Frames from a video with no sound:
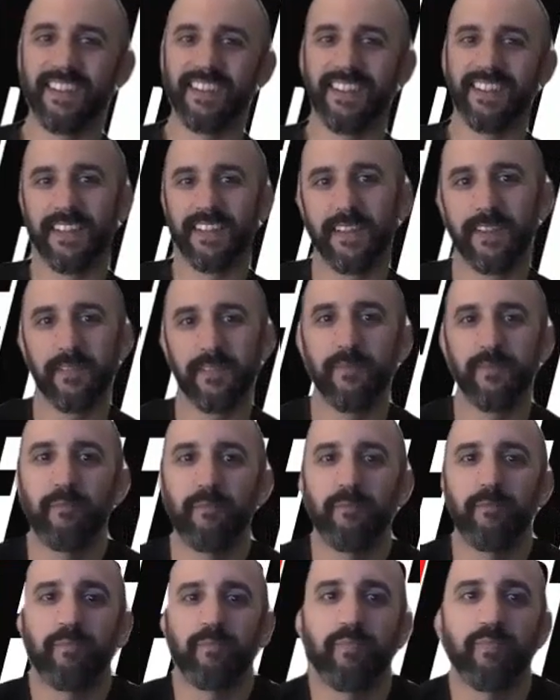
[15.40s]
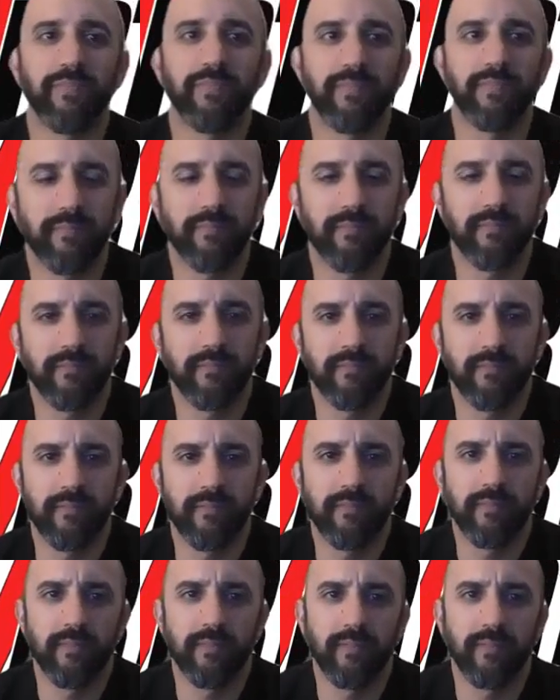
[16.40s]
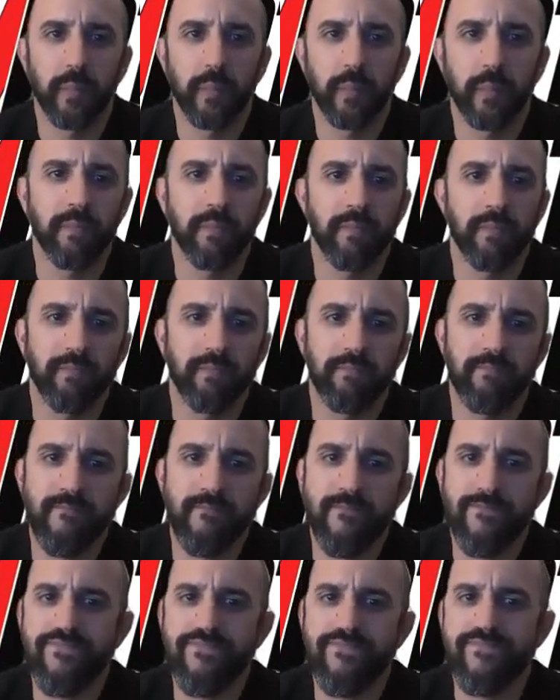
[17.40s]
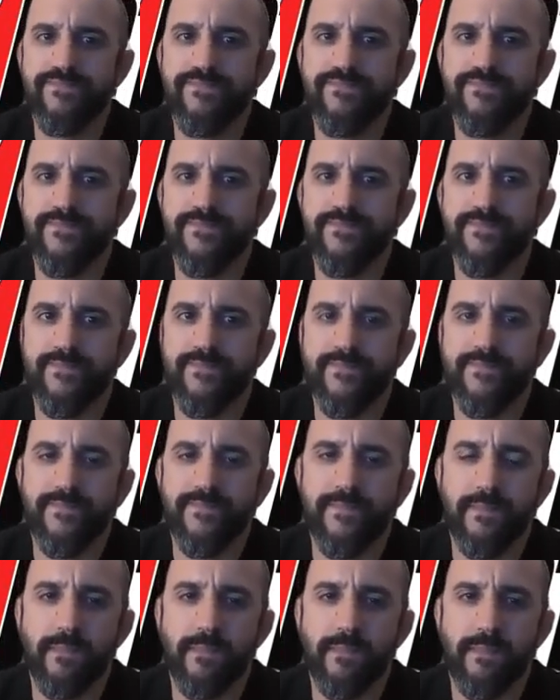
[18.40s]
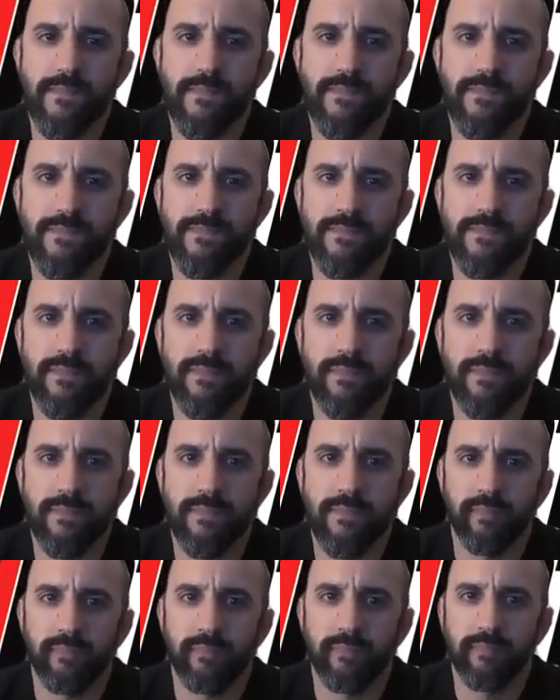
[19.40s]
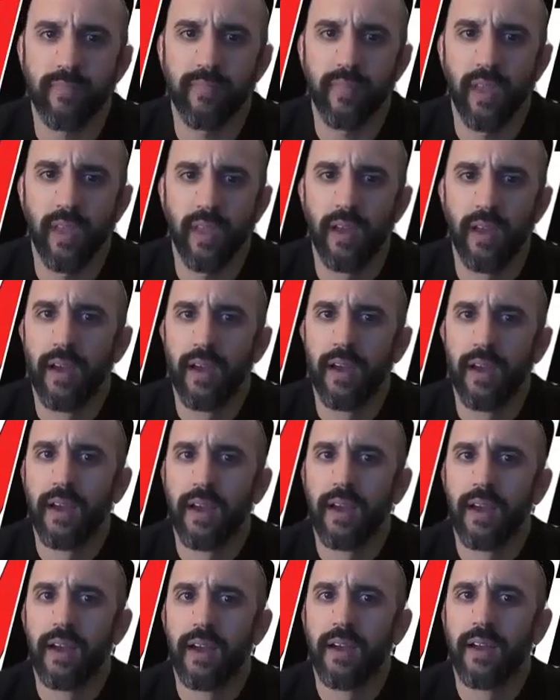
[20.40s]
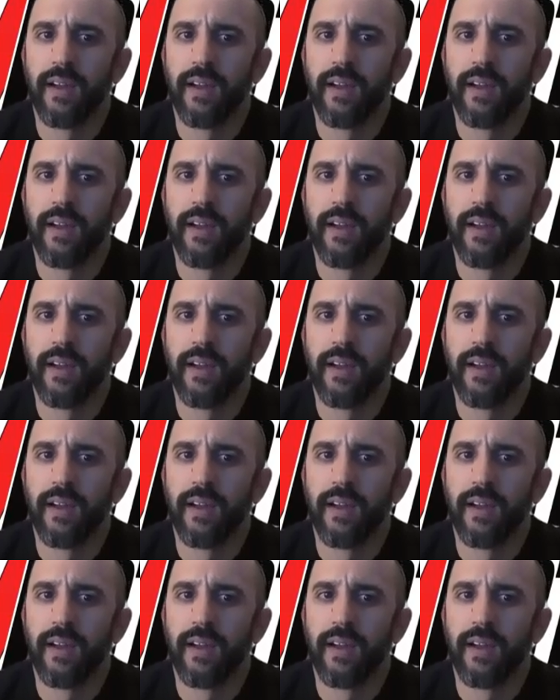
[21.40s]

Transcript: No words are spoken by the person on screen.